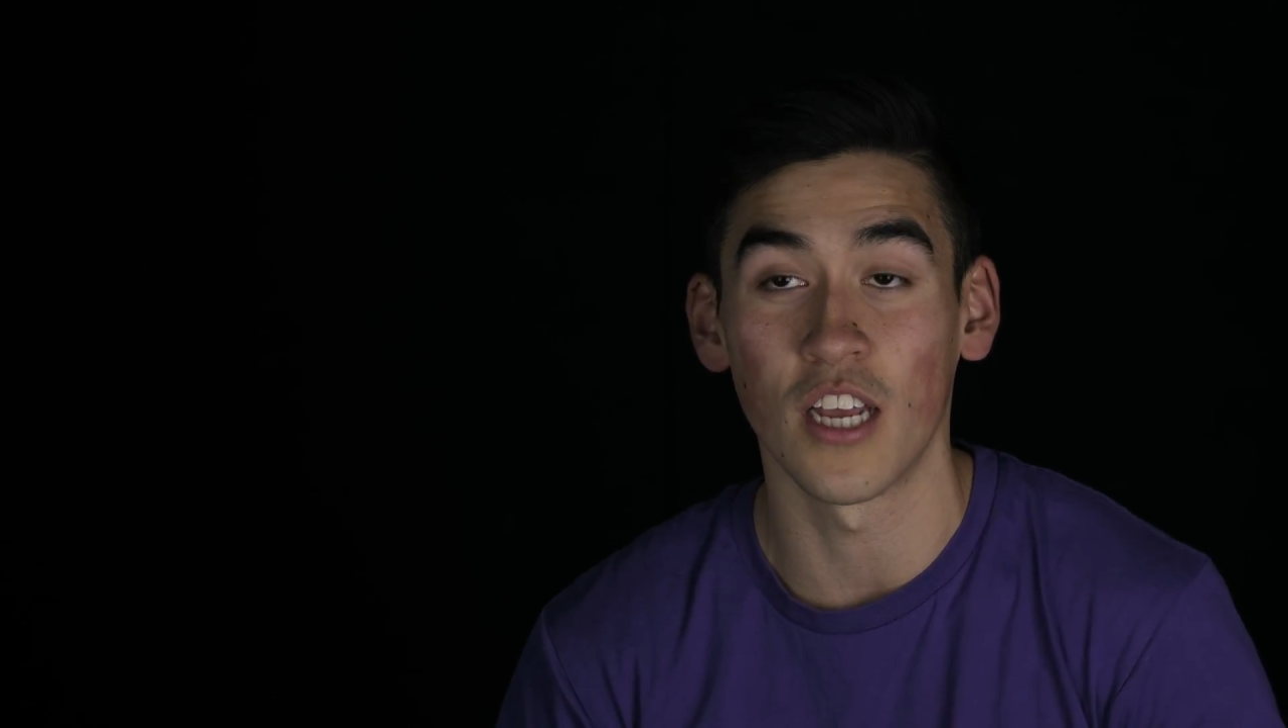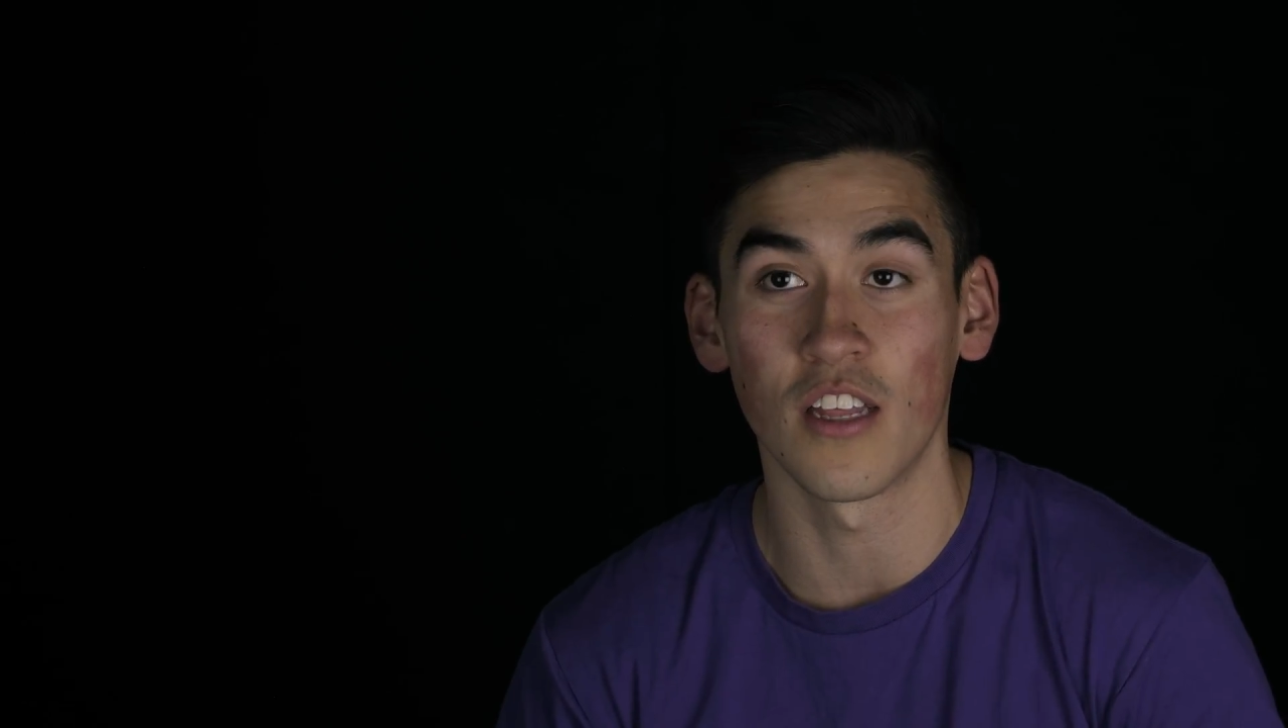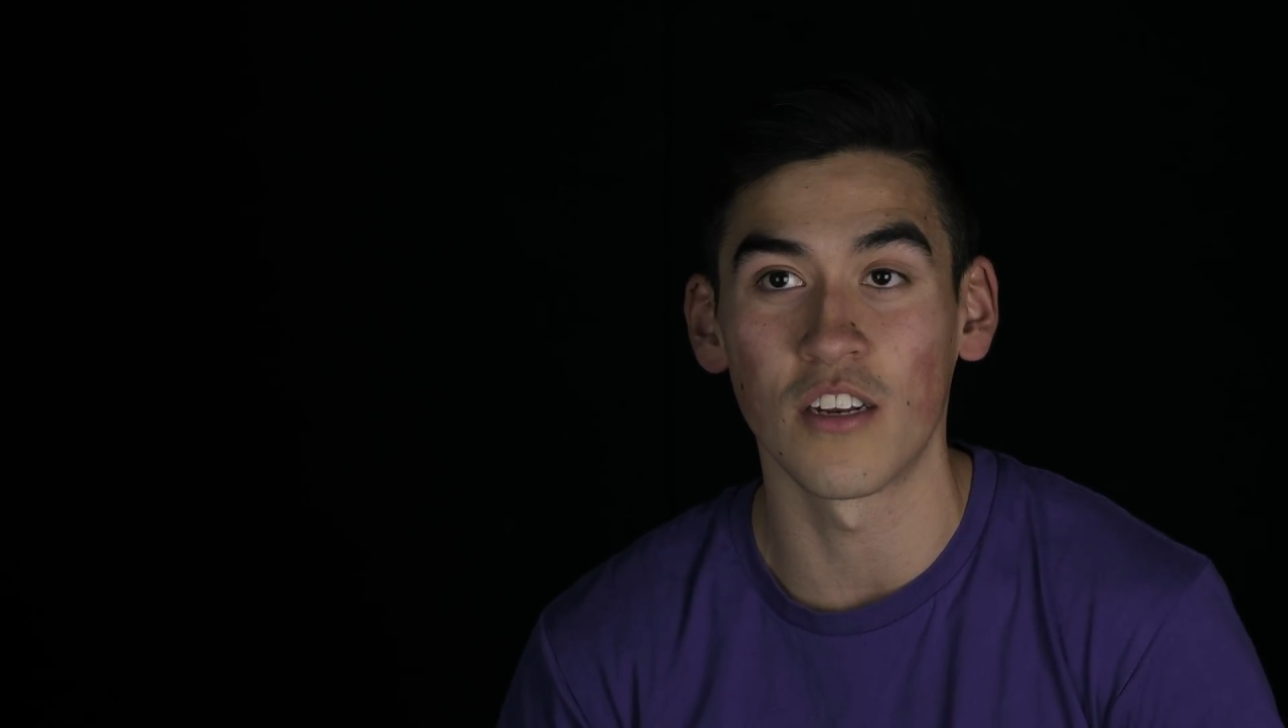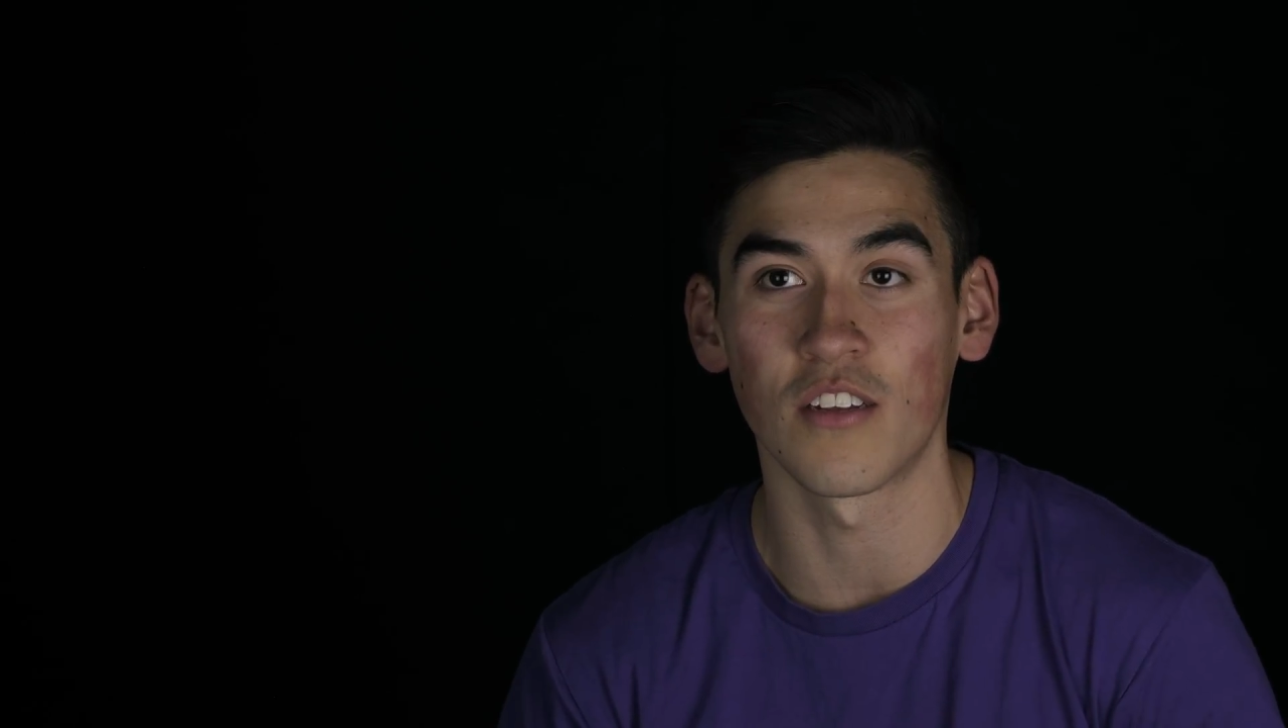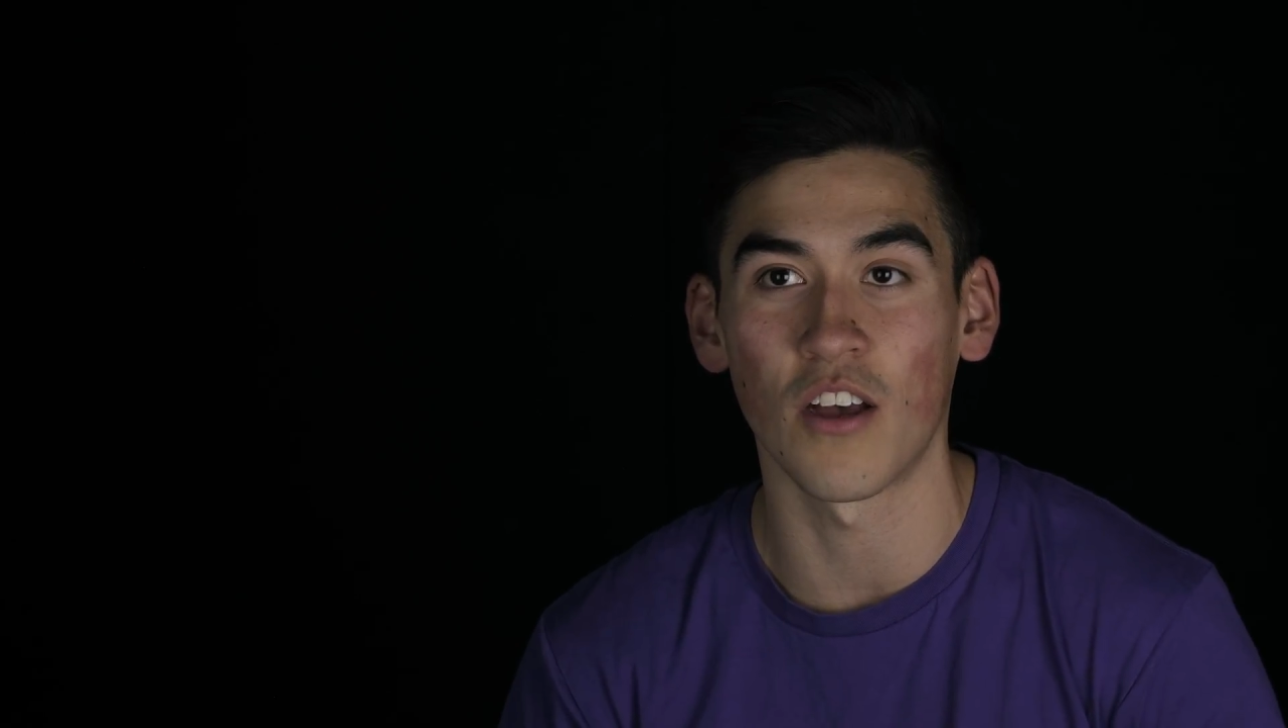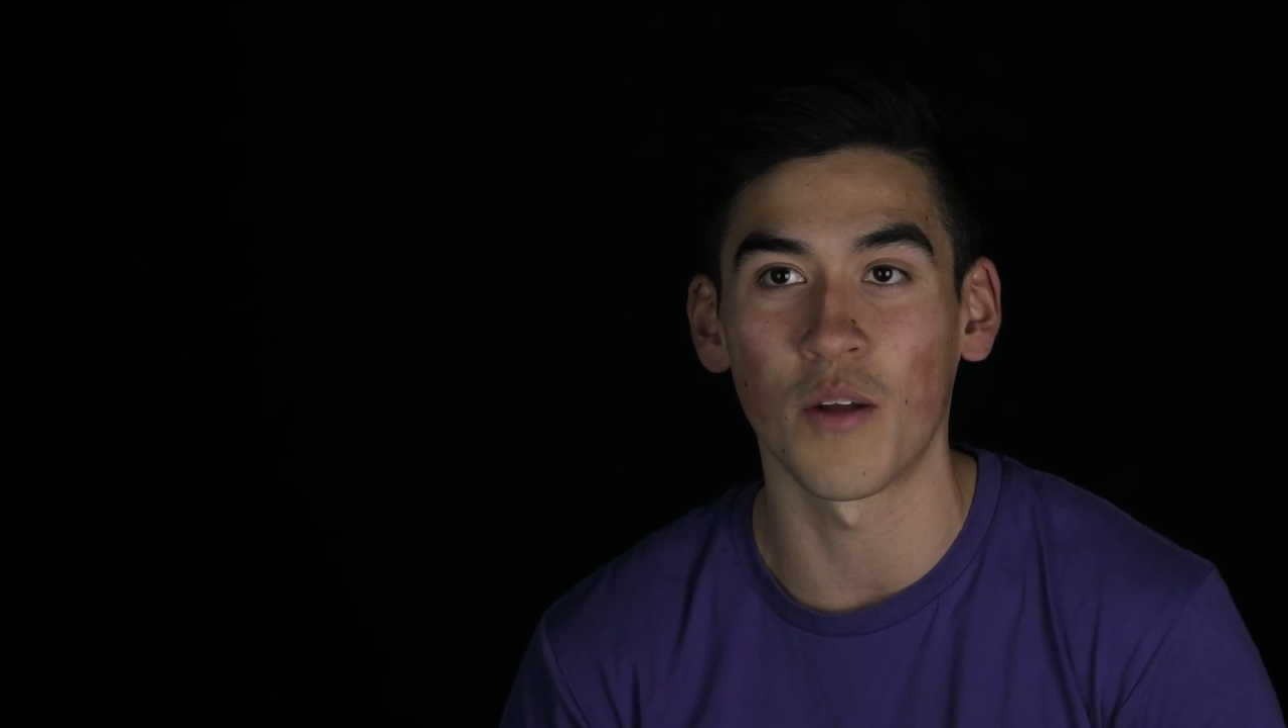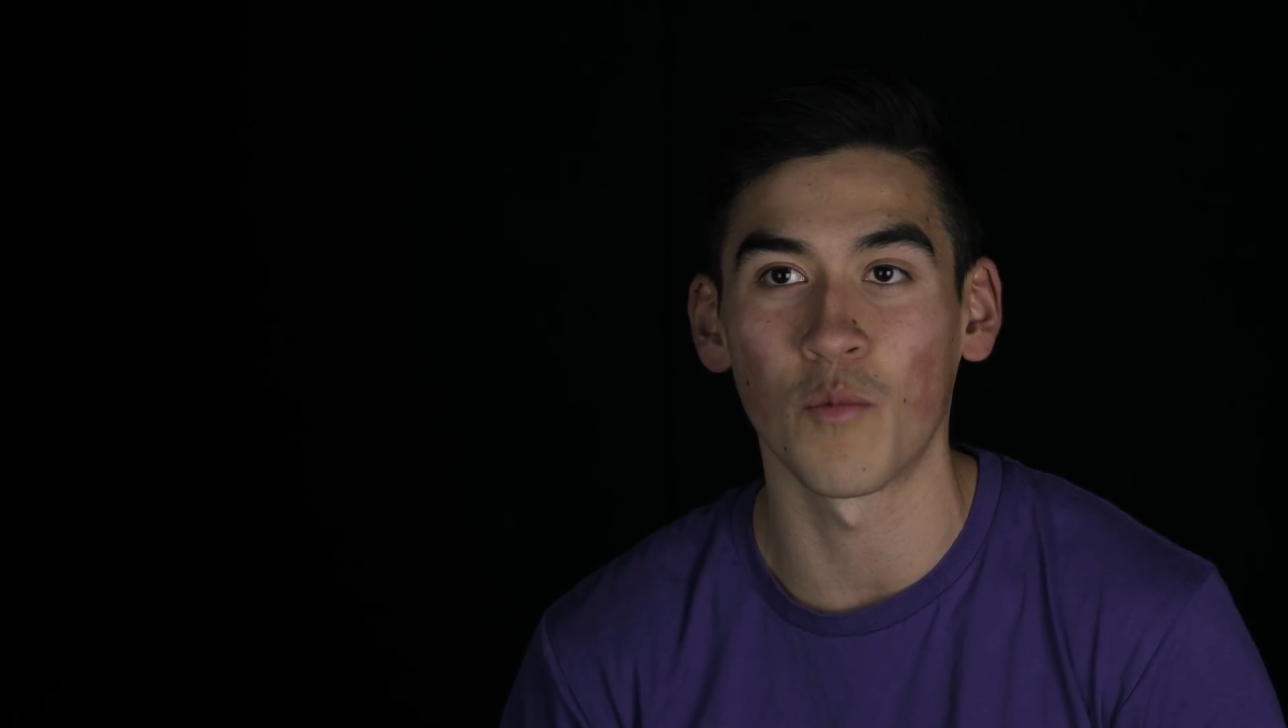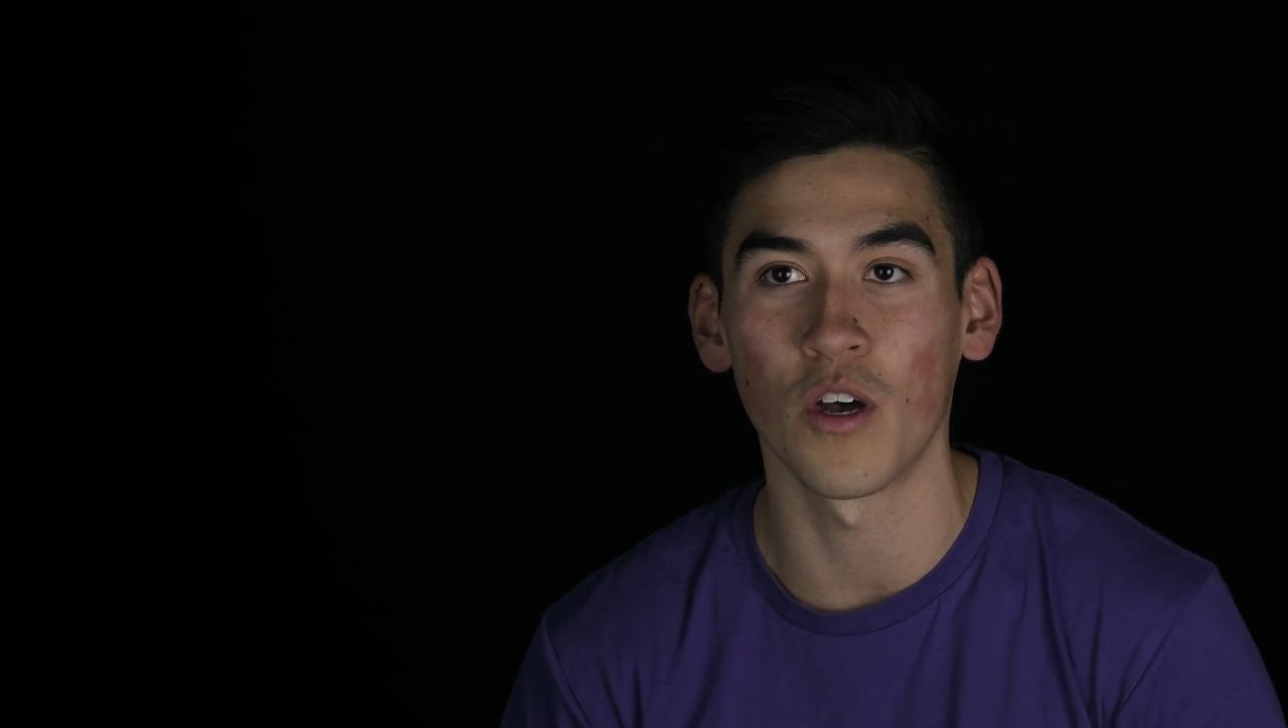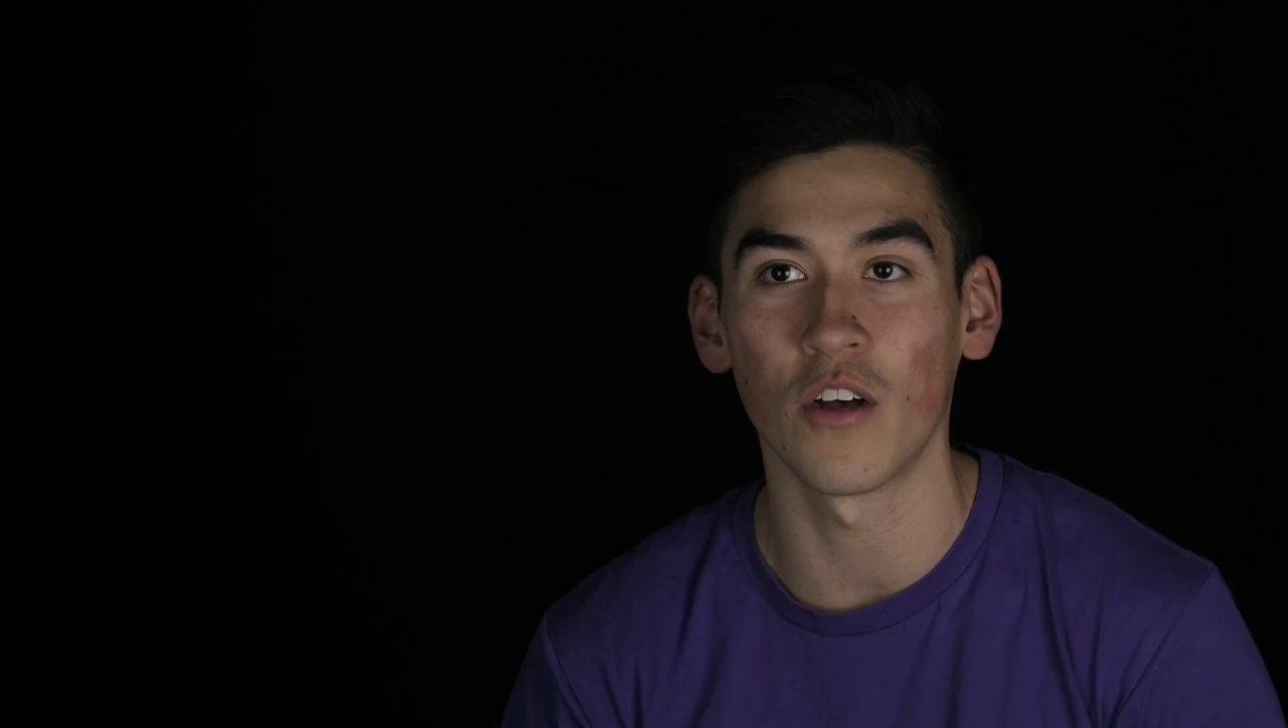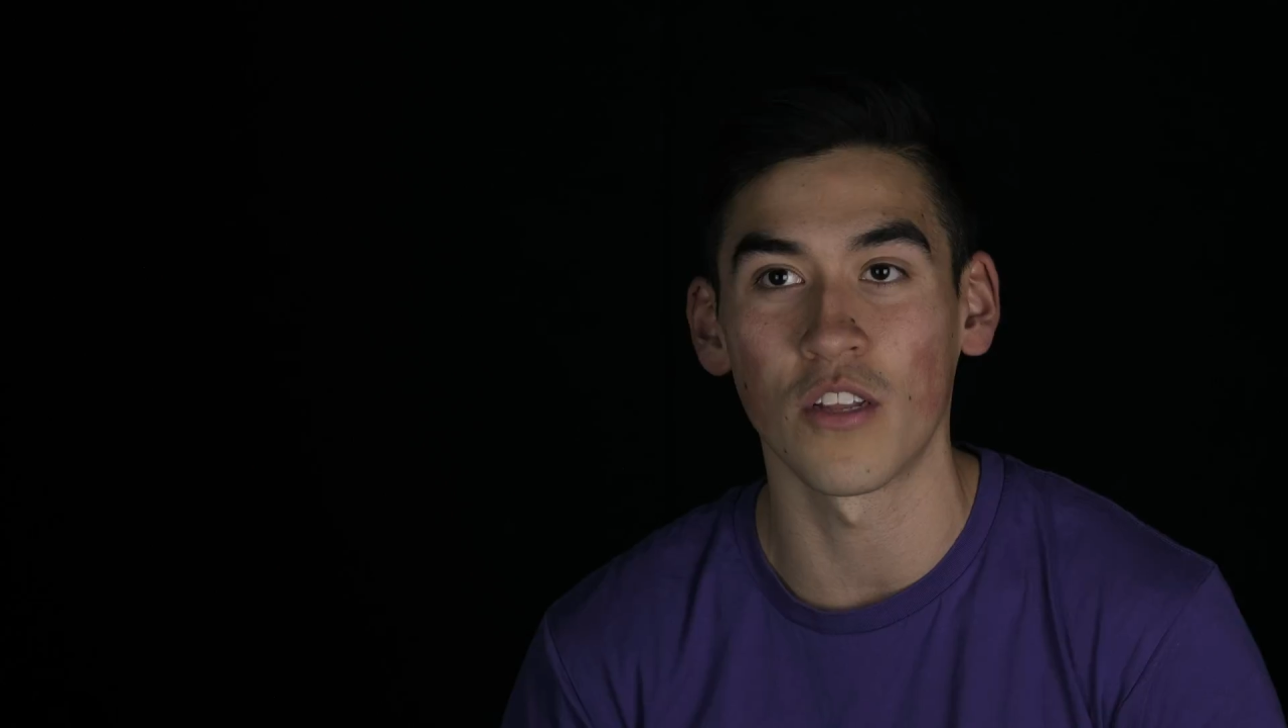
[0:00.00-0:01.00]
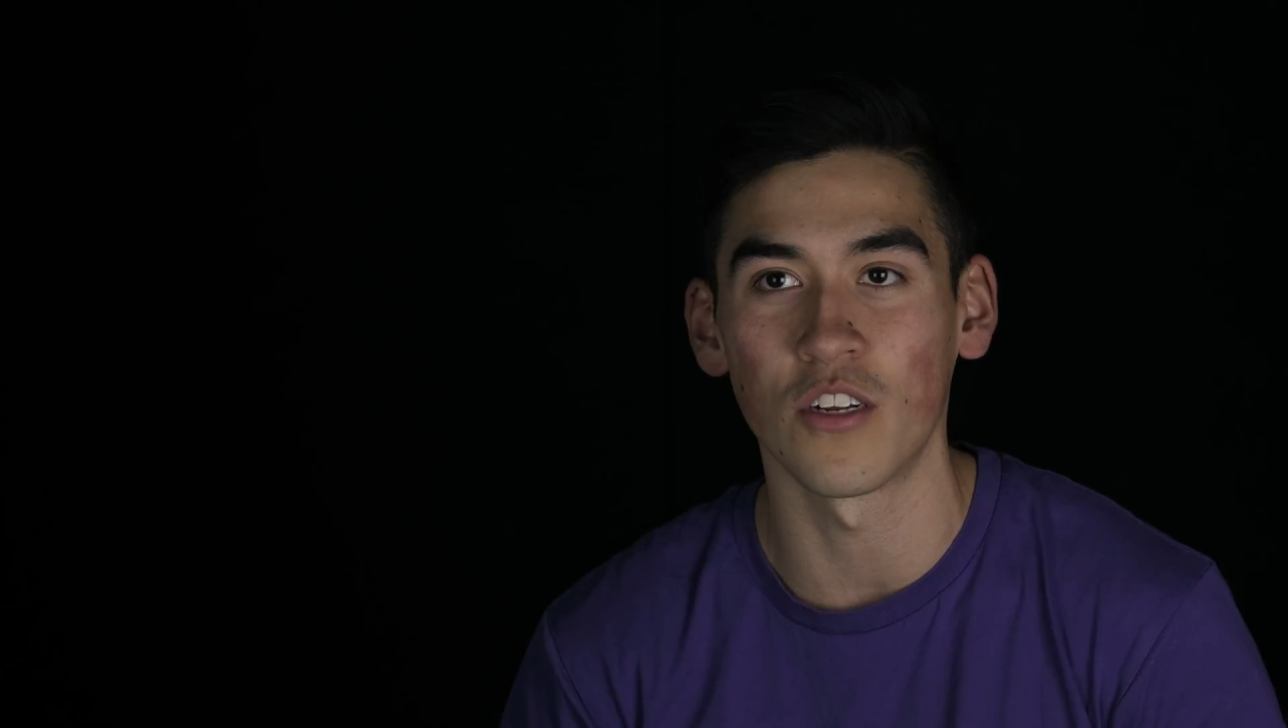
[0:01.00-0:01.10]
in the design world